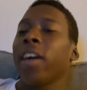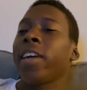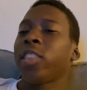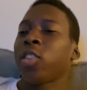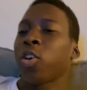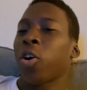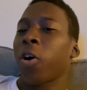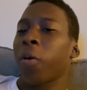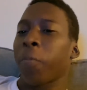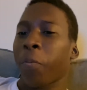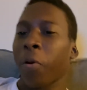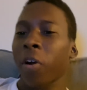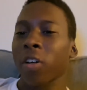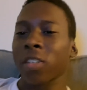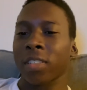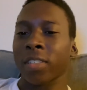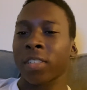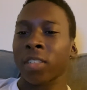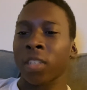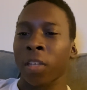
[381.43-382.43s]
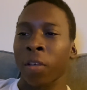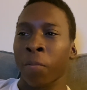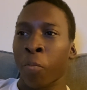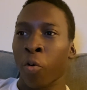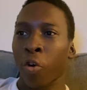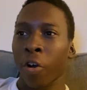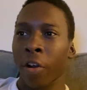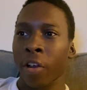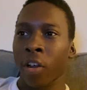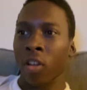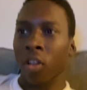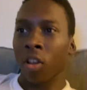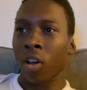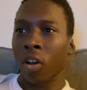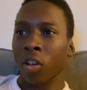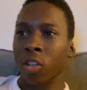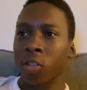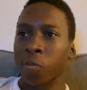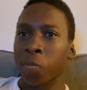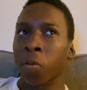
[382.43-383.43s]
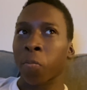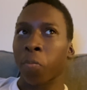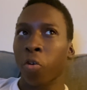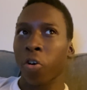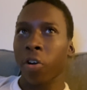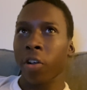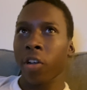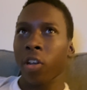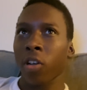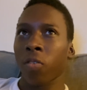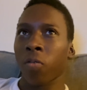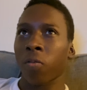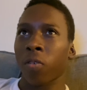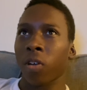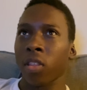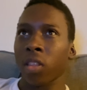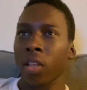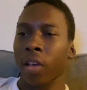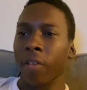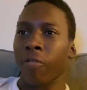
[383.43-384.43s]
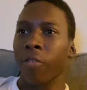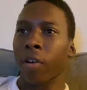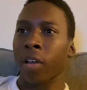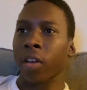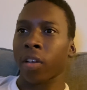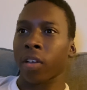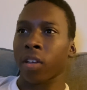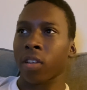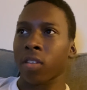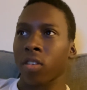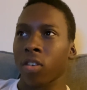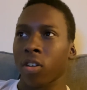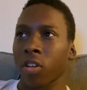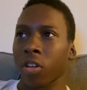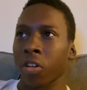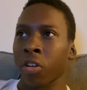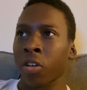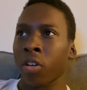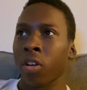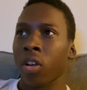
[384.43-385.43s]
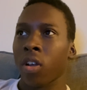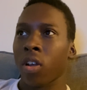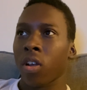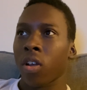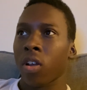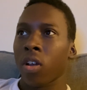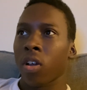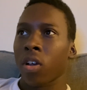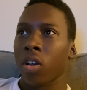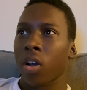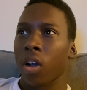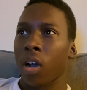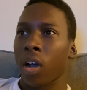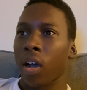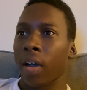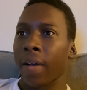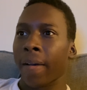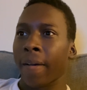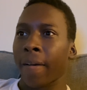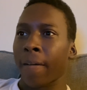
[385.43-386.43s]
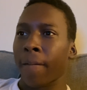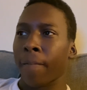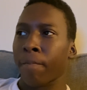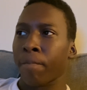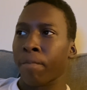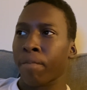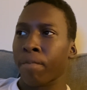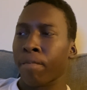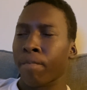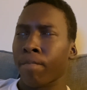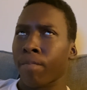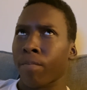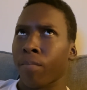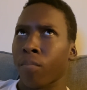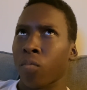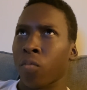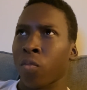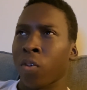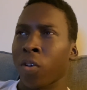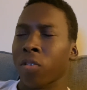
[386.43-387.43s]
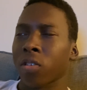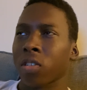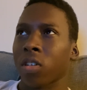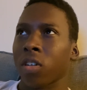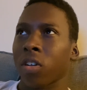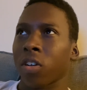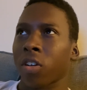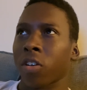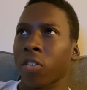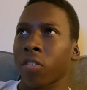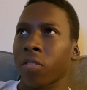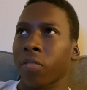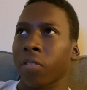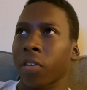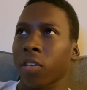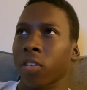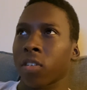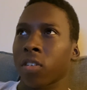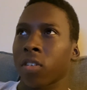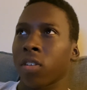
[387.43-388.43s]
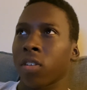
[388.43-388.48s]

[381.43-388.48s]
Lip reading: thought personally Poirier lost, but Poirier won that fight against Hooker. Wait, was it Hooker or Felder?